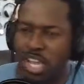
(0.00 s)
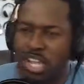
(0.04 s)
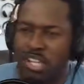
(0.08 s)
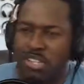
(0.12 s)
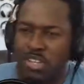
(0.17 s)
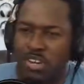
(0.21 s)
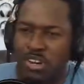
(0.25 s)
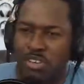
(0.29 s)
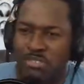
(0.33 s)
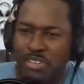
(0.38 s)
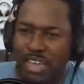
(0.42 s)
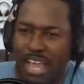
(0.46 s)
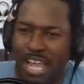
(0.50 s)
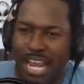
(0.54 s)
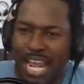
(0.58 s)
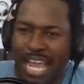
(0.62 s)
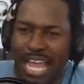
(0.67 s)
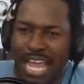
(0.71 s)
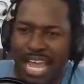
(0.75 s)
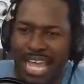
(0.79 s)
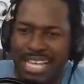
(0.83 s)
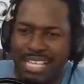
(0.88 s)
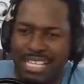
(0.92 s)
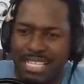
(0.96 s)
none of that
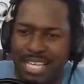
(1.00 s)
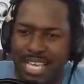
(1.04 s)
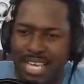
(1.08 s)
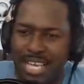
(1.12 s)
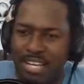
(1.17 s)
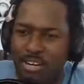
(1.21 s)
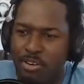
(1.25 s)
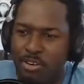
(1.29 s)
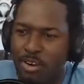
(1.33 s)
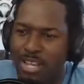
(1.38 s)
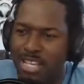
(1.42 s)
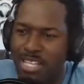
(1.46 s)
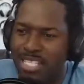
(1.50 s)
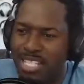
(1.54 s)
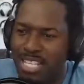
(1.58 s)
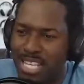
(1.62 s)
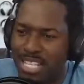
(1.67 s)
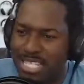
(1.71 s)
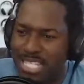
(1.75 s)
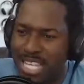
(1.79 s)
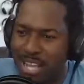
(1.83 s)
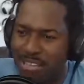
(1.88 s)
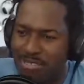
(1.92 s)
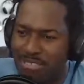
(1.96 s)
high-tech
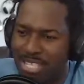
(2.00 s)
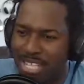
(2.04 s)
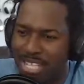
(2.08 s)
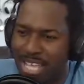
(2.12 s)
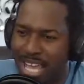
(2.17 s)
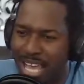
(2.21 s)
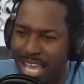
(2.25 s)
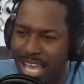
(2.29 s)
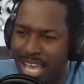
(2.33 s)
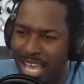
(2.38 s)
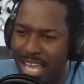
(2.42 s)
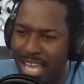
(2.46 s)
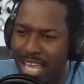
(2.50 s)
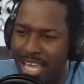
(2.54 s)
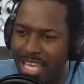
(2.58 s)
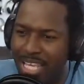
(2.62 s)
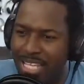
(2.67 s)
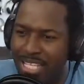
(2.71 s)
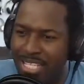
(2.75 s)
craziness outside.